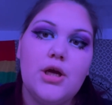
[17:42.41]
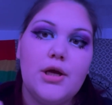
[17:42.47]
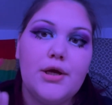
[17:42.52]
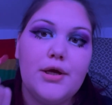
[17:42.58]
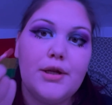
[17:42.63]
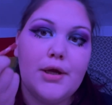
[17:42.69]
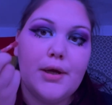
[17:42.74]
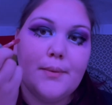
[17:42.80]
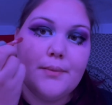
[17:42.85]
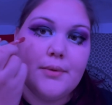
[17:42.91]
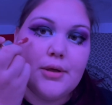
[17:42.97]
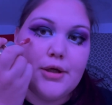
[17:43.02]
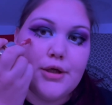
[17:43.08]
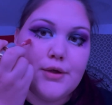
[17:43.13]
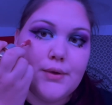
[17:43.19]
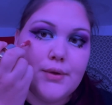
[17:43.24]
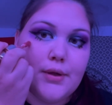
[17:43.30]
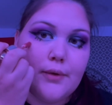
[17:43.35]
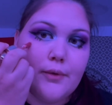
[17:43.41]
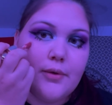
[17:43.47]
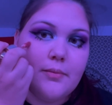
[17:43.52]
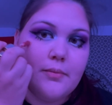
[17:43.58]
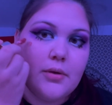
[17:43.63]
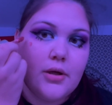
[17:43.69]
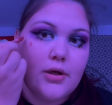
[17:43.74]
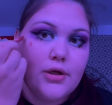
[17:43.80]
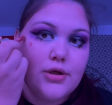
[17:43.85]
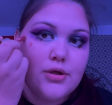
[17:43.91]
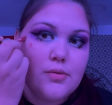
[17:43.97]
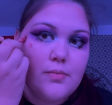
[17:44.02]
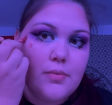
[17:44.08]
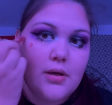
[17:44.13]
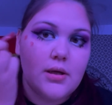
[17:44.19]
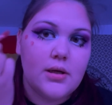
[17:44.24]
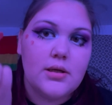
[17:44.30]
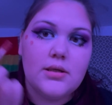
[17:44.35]
and I'm gonna do liquid blush
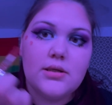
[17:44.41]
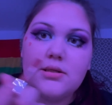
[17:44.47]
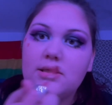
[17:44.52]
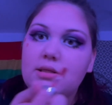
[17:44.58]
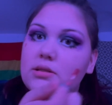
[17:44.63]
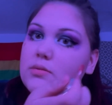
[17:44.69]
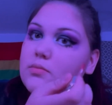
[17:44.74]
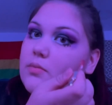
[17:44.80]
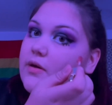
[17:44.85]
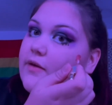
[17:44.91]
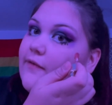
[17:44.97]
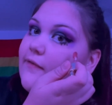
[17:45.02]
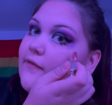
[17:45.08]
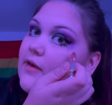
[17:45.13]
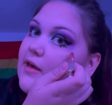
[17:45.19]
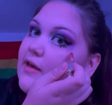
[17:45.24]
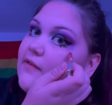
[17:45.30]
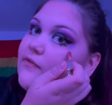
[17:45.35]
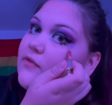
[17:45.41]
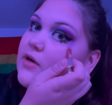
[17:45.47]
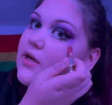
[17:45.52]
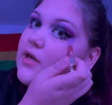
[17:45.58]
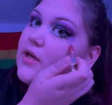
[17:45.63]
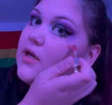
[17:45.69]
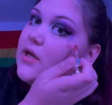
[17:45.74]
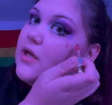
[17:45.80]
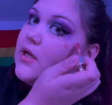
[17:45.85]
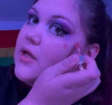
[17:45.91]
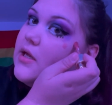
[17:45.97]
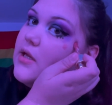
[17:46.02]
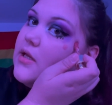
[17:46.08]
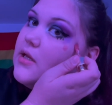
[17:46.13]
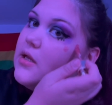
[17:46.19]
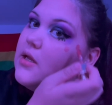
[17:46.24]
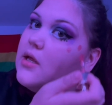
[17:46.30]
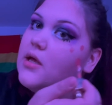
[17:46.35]
because it's my favorite.